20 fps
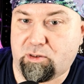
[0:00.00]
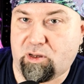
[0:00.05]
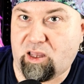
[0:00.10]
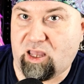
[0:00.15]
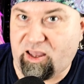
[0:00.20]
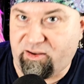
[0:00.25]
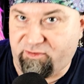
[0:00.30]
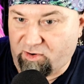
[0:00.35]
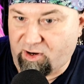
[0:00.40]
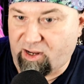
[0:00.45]

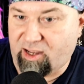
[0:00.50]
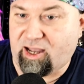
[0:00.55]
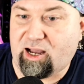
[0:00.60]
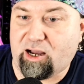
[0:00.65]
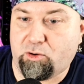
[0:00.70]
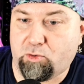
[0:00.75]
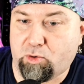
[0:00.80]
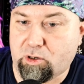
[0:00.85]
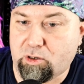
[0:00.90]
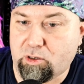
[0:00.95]
every
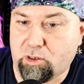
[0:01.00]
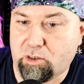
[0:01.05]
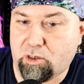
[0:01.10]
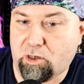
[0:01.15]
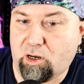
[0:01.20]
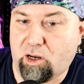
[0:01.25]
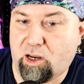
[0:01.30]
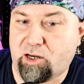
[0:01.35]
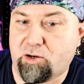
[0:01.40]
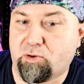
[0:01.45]
hour
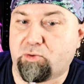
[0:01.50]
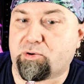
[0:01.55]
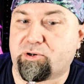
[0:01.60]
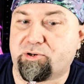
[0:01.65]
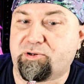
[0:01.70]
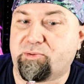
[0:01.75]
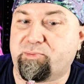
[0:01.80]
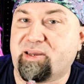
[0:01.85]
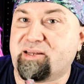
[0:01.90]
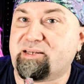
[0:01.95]
in order
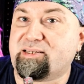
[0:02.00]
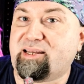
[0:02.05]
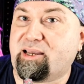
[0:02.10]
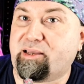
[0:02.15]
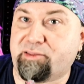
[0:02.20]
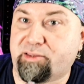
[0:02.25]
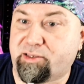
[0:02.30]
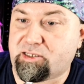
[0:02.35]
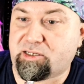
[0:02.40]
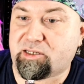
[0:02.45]
to maintain this